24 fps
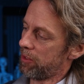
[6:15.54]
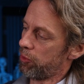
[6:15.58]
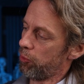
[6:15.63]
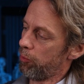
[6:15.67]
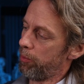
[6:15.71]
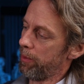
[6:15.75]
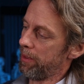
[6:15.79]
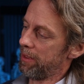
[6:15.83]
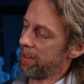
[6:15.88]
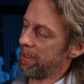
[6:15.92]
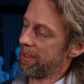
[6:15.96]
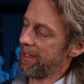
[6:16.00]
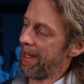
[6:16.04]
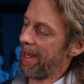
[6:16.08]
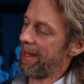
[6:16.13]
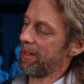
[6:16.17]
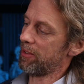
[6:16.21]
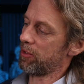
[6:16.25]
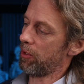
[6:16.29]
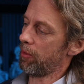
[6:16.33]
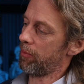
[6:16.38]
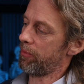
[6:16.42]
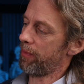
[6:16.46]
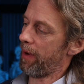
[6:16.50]
This would be the
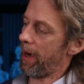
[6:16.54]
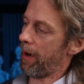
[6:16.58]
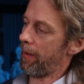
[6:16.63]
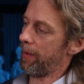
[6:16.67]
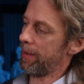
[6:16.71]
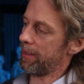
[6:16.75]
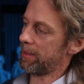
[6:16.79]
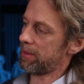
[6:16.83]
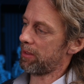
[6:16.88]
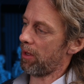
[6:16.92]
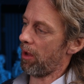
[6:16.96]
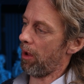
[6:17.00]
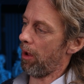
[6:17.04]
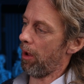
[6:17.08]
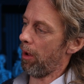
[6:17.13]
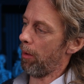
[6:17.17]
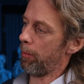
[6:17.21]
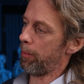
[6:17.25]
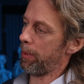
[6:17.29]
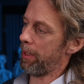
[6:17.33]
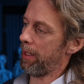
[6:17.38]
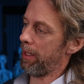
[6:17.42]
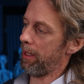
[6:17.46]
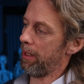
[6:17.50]
nasopharynx
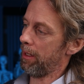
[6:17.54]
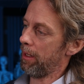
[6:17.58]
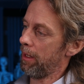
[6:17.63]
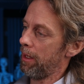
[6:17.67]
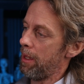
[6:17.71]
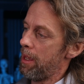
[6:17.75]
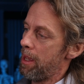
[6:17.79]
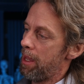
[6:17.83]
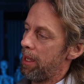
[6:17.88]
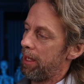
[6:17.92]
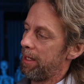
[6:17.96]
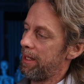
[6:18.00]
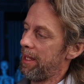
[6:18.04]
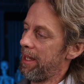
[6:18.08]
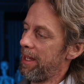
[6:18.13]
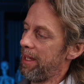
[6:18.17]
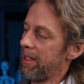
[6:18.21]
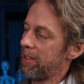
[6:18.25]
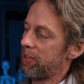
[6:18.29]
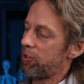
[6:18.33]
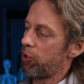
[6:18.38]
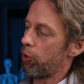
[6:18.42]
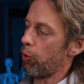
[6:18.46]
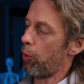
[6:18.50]
up here. And
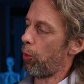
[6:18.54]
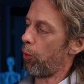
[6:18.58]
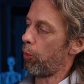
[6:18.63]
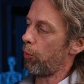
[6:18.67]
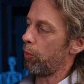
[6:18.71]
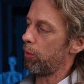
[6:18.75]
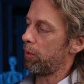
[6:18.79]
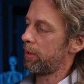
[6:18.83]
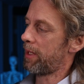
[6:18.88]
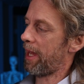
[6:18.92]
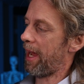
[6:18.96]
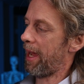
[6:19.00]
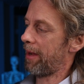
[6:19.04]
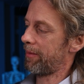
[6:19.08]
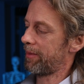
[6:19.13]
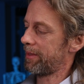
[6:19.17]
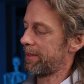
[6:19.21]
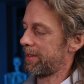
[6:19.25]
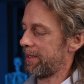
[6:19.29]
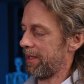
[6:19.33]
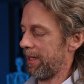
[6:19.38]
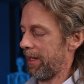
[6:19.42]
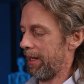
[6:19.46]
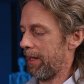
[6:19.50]
here's the oral
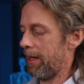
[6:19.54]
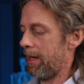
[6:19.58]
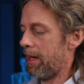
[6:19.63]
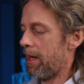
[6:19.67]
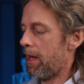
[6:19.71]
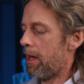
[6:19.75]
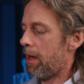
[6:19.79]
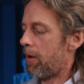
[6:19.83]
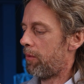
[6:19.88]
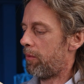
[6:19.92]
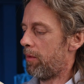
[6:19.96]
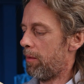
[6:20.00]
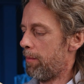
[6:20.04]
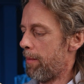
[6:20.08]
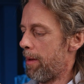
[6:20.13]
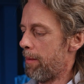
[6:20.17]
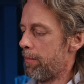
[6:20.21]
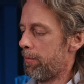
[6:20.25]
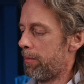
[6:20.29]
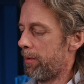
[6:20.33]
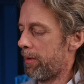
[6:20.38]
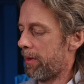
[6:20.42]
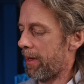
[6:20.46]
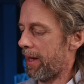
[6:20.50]
cavity.
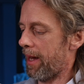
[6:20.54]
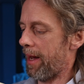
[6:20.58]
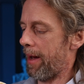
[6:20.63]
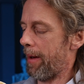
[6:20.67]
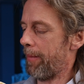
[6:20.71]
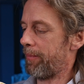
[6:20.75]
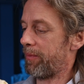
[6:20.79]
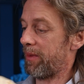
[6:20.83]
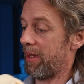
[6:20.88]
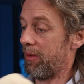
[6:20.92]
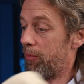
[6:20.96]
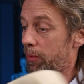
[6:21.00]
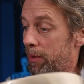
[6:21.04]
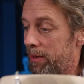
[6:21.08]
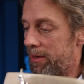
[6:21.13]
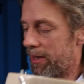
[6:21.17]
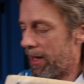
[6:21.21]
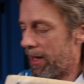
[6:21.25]
Remember that if we